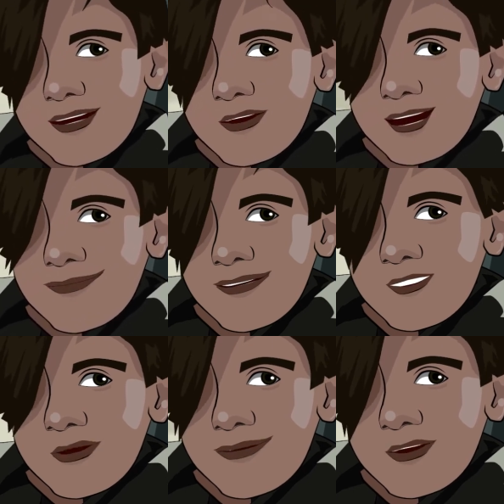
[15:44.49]
to the way
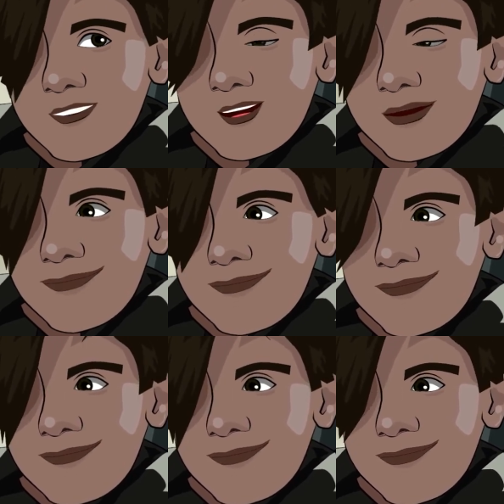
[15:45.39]
people talk.
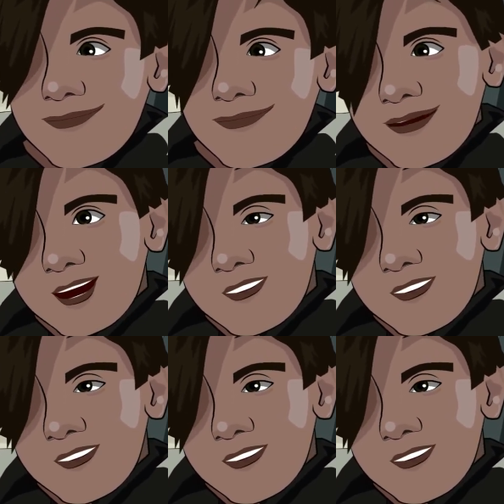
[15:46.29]
You don't